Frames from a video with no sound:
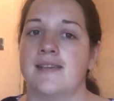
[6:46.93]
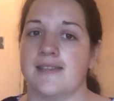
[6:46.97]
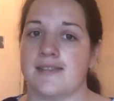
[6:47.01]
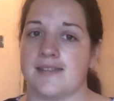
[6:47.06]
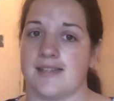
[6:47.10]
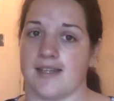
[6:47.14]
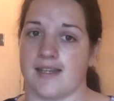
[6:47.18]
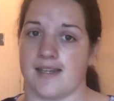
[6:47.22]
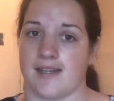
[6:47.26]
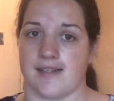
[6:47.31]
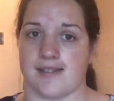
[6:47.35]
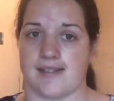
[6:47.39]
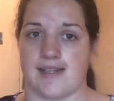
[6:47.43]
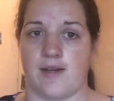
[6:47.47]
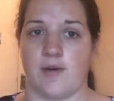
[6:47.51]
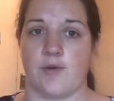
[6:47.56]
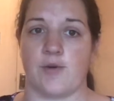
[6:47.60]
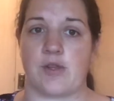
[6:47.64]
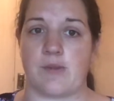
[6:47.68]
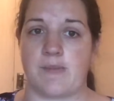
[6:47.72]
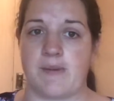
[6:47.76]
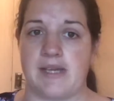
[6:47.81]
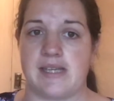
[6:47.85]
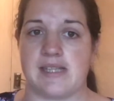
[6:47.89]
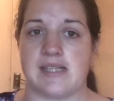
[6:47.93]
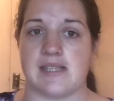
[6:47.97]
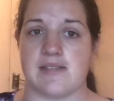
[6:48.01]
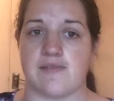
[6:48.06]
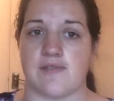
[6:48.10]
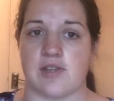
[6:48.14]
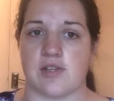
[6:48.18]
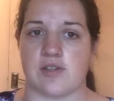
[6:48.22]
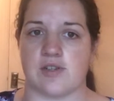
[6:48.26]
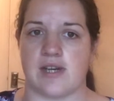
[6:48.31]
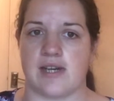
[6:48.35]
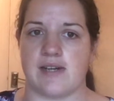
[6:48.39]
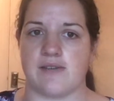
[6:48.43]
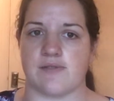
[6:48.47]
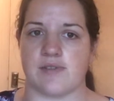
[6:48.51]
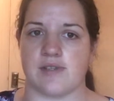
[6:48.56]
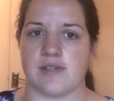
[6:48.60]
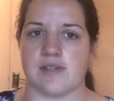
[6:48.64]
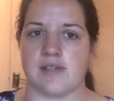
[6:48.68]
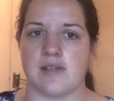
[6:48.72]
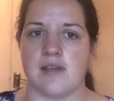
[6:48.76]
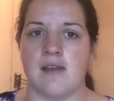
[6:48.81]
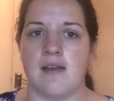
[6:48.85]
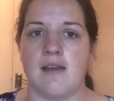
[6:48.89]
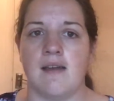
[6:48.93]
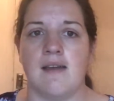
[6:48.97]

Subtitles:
to cut out all the pieces for the trousers.